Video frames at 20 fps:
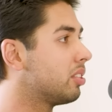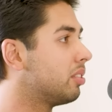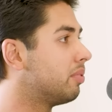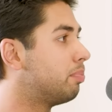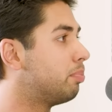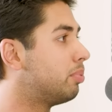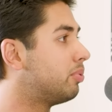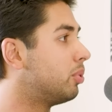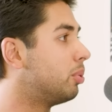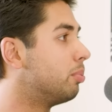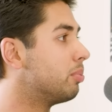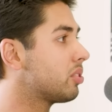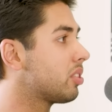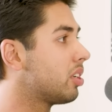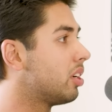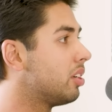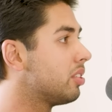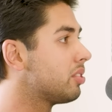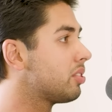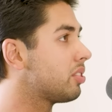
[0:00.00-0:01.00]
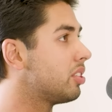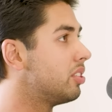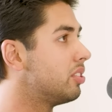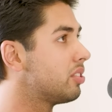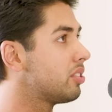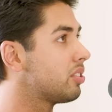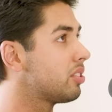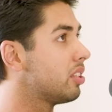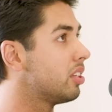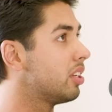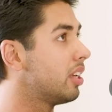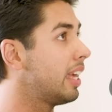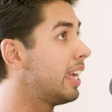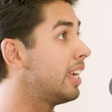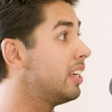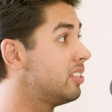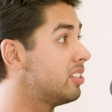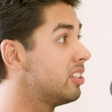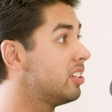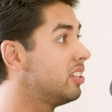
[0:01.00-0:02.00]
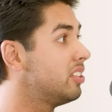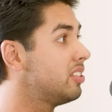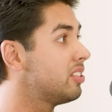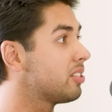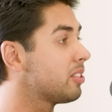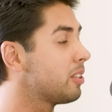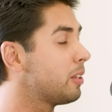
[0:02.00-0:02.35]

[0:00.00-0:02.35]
of performance cars since the 80s.